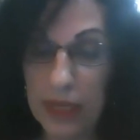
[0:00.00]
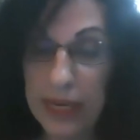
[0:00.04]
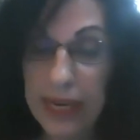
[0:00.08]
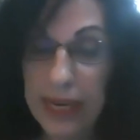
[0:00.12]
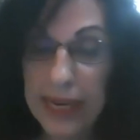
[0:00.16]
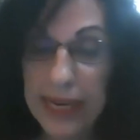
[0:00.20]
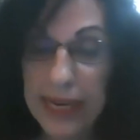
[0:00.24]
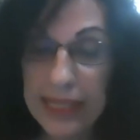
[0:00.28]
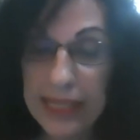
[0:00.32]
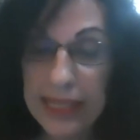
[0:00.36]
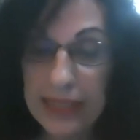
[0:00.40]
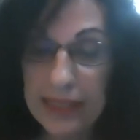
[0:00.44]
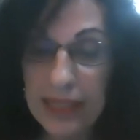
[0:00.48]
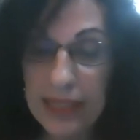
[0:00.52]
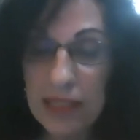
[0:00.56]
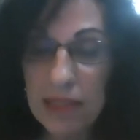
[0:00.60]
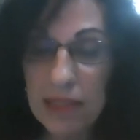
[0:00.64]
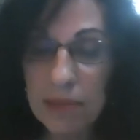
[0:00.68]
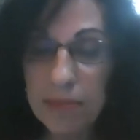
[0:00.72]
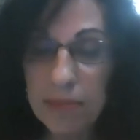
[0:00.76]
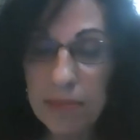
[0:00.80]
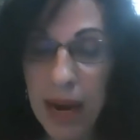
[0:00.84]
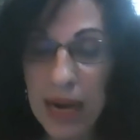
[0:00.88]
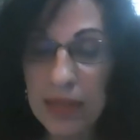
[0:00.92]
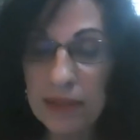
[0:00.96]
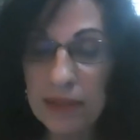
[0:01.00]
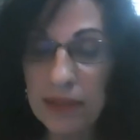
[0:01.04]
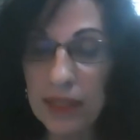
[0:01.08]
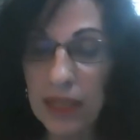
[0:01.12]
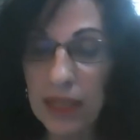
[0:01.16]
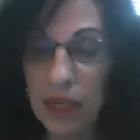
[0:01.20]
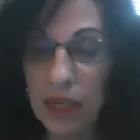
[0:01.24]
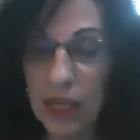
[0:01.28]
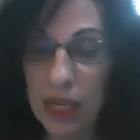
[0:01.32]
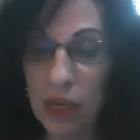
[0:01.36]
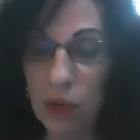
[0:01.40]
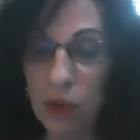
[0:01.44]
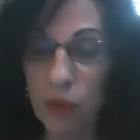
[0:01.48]
In this
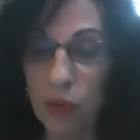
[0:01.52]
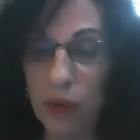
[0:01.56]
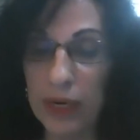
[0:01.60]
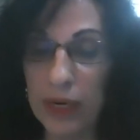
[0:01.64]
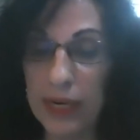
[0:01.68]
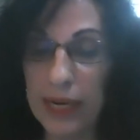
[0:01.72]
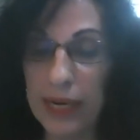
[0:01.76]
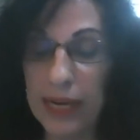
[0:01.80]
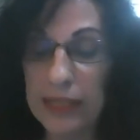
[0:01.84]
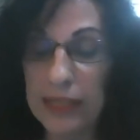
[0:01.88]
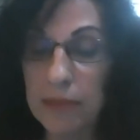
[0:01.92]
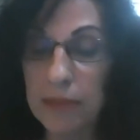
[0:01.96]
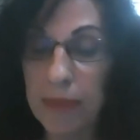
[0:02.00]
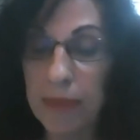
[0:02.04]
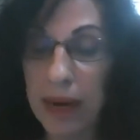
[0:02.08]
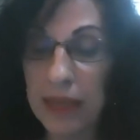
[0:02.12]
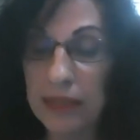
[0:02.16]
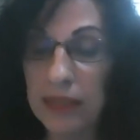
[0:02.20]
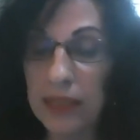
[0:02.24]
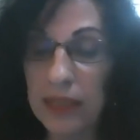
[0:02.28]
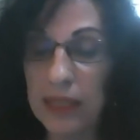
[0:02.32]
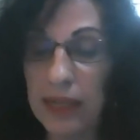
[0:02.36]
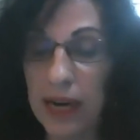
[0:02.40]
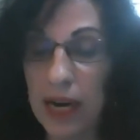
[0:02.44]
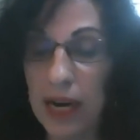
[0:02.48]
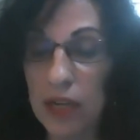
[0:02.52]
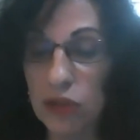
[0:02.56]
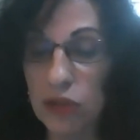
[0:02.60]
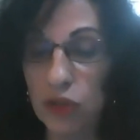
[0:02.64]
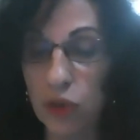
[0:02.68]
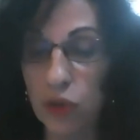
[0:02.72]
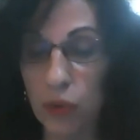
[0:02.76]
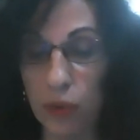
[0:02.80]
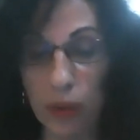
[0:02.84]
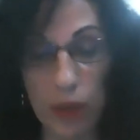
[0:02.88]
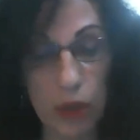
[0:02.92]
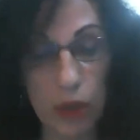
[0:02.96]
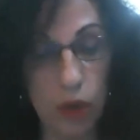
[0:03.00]
multilingual and
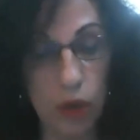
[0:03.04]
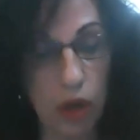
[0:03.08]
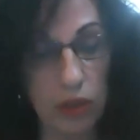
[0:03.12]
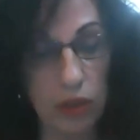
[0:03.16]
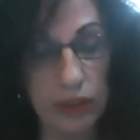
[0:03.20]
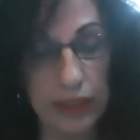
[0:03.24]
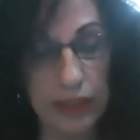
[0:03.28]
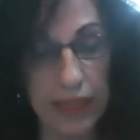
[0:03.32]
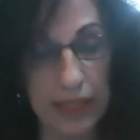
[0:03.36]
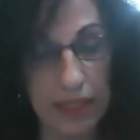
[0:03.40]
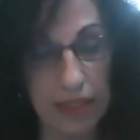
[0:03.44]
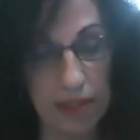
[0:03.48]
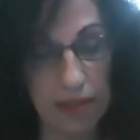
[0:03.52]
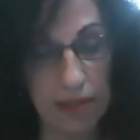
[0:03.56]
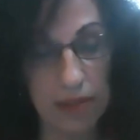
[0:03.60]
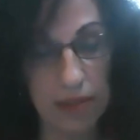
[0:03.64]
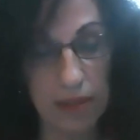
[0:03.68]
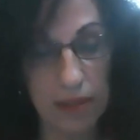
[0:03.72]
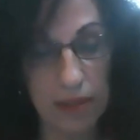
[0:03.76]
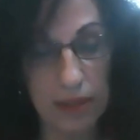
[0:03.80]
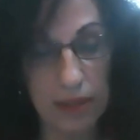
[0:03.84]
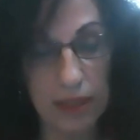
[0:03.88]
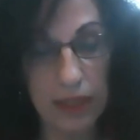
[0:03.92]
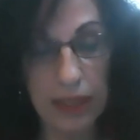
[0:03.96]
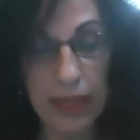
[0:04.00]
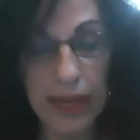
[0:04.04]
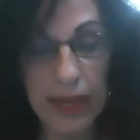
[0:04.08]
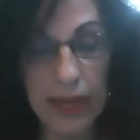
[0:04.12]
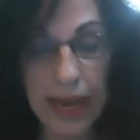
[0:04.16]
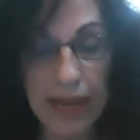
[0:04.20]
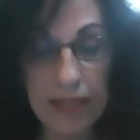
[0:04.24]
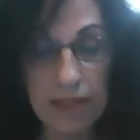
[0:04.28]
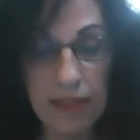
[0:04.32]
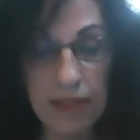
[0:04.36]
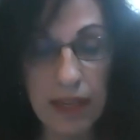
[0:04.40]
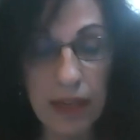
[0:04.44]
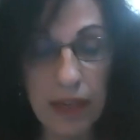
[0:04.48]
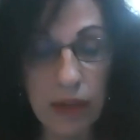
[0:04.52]
multicultural context,
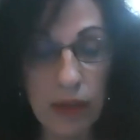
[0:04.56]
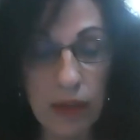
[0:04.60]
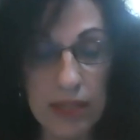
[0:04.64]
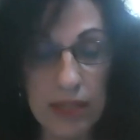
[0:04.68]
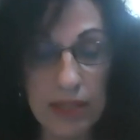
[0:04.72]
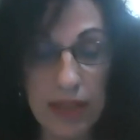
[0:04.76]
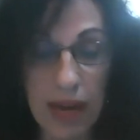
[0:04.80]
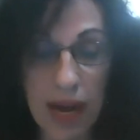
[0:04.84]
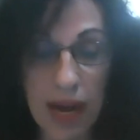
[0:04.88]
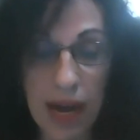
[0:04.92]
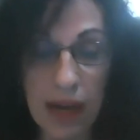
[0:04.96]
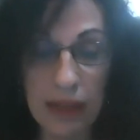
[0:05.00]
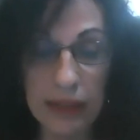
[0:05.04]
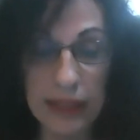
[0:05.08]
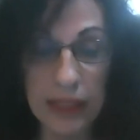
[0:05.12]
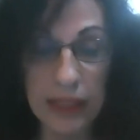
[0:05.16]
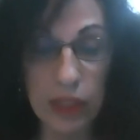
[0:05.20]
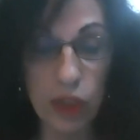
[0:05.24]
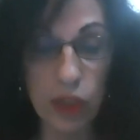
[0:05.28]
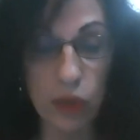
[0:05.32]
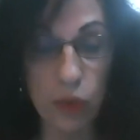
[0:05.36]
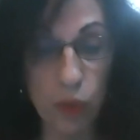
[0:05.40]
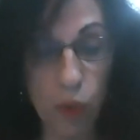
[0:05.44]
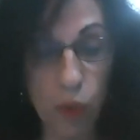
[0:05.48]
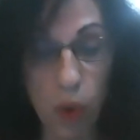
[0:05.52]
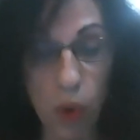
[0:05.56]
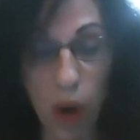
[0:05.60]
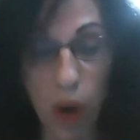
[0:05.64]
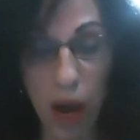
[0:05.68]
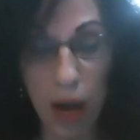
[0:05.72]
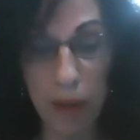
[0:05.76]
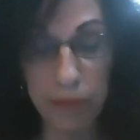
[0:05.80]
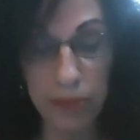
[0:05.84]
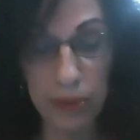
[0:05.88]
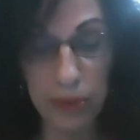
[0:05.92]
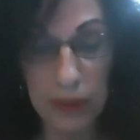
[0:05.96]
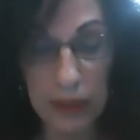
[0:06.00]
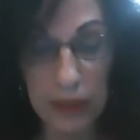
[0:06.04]
Esther Azhari grew
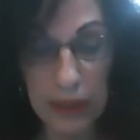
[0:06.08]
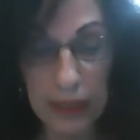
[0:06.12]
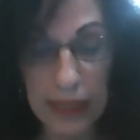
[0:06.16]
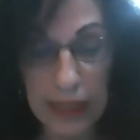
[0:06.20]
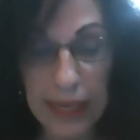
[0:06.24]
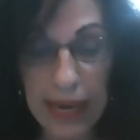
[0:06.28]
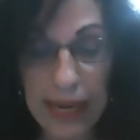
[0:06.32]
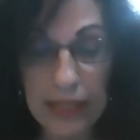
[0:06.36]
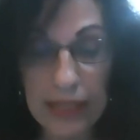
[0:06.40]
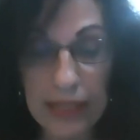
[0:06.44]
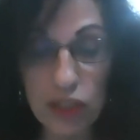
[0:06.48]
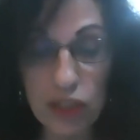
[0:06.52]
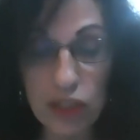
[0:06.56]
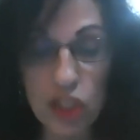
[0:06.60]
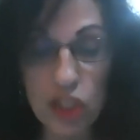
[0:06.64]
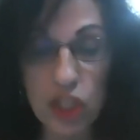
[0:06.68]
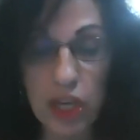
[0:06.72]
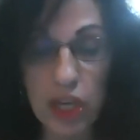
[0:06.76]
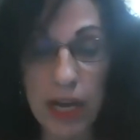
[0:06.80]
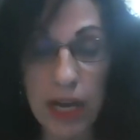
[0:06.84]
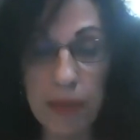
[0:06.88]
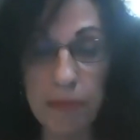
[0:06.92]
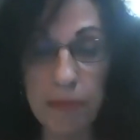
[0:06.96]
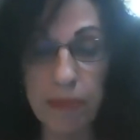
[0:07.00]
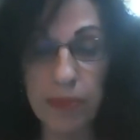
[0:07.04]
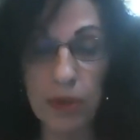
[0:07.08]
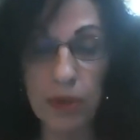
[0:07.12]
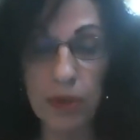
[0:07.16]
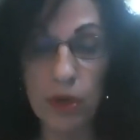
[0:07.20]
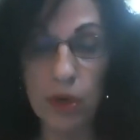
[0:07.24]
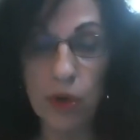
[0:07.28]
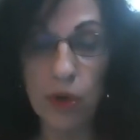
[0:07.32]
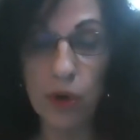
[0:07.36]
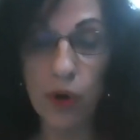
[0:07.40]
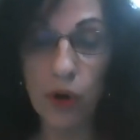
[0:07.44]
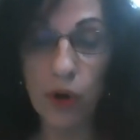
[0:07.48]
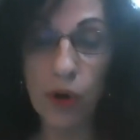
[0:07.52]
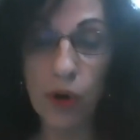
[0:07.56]
up and shaped
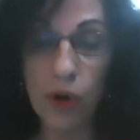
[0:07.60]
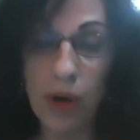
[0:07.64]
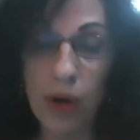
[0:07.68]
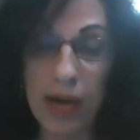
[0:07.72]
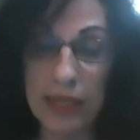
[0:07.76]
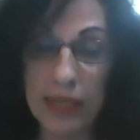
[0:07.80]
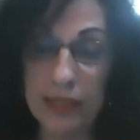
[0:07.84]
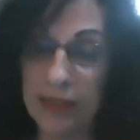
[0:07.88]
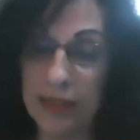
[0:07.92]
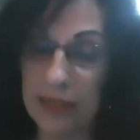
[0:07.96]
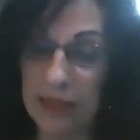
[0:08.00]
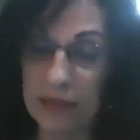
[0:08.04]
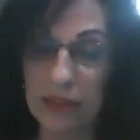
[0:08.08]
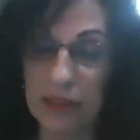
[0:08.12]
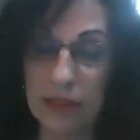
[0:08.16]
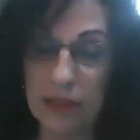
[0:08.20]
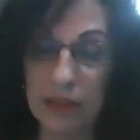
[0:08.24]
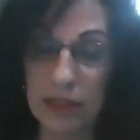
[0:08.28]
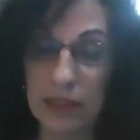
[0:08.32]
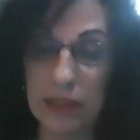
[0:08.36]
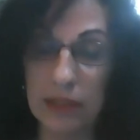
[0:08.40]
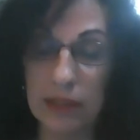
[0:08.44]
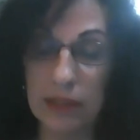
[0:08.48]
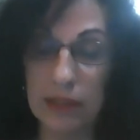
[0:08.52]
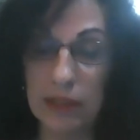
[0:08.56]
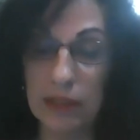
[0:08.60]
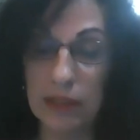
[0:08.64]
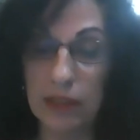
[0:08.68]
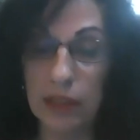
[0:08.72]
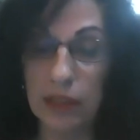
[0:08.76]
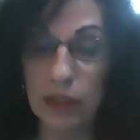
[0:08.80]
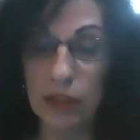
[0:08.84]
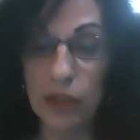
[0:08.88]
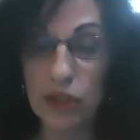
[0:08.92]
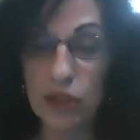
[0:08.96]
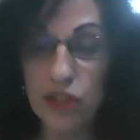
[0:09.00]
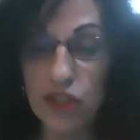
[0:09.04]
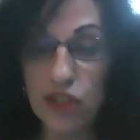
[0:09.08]
her identity.
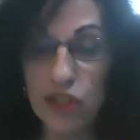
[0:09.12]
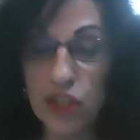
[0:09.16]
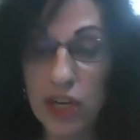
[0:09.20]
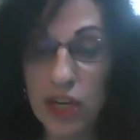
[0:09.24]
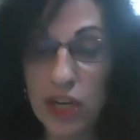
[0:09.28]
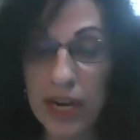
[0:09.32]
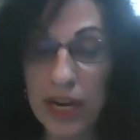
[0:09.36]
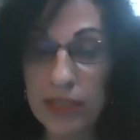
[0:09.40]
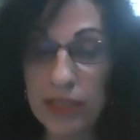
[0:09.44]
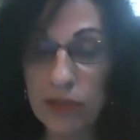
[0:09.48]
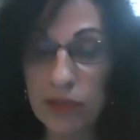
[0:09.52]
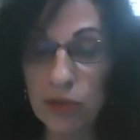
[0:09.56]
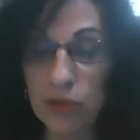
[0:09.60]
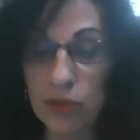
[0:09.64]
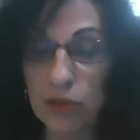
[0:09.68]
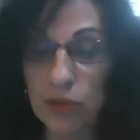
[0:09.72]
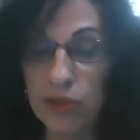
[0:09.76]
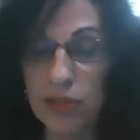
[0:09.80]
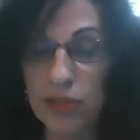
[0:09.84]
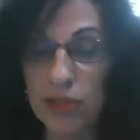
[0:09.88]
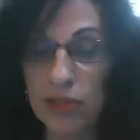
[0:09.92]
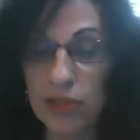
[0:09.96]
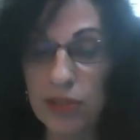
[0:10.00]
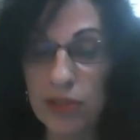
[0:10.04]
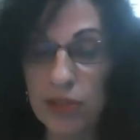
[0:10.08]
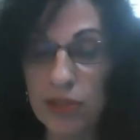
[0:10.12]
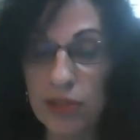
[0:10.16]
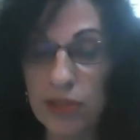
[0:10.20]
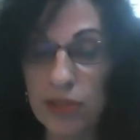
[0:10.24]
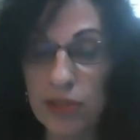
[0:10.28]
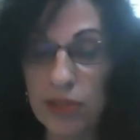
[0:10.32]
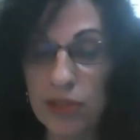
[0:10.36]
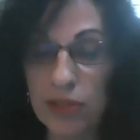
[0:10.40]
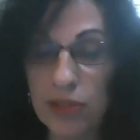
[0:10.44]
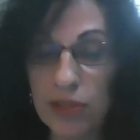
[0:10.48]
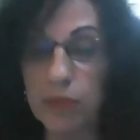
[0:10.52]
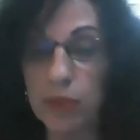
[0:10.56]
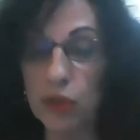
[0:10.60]
a shared
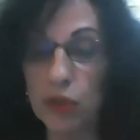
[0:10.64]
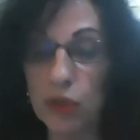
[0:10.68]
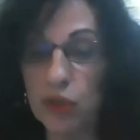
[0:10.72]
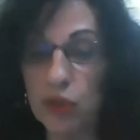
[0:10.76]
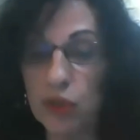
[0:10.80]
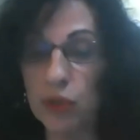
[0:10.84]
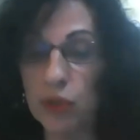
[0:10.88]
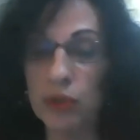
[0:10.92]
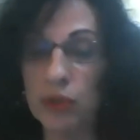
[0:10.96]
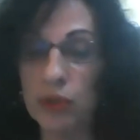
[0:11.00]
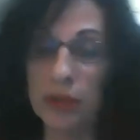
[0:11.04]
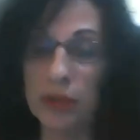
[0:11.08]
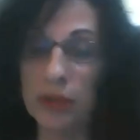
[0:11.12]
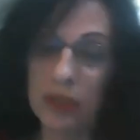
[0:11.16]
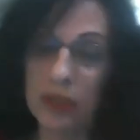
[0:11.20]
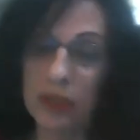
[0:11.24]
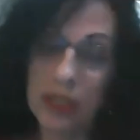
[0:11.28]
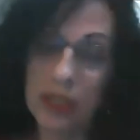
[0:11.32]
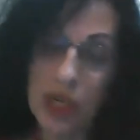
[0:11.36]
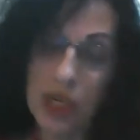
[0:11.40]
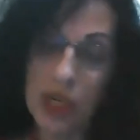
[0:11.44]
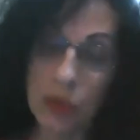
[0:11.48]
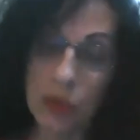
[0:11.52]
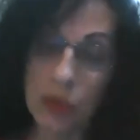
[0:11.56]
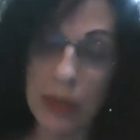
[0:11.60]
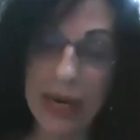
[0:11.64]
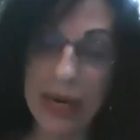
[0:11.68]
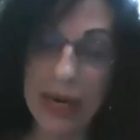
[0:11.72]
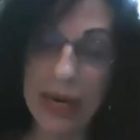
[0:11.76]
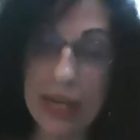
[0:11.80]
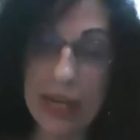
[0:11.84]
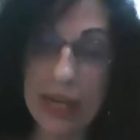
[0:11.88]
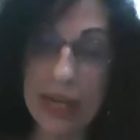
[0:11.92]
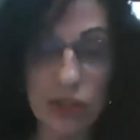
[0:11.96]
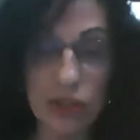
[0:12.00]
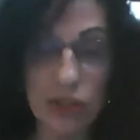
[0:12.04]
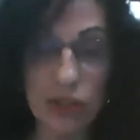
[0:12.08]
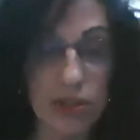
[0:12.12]
society with mutual
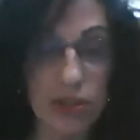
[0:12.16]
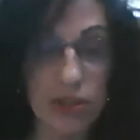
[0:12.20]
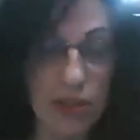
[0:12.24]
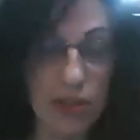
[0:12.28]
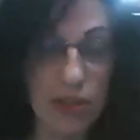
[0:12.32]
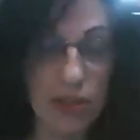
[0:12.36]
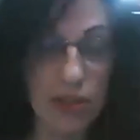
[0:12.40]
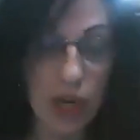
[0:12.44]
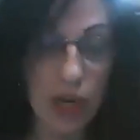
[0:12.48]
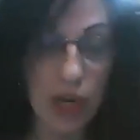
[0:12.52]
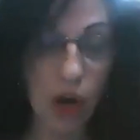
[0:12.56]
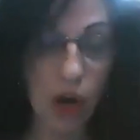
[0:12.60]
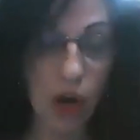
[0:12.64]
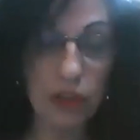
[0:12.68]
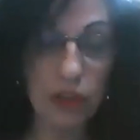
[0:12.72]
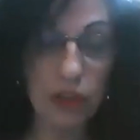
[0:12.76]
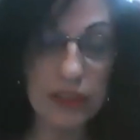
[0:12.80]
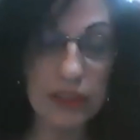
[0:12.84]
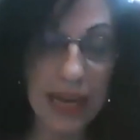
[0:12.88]
relations on a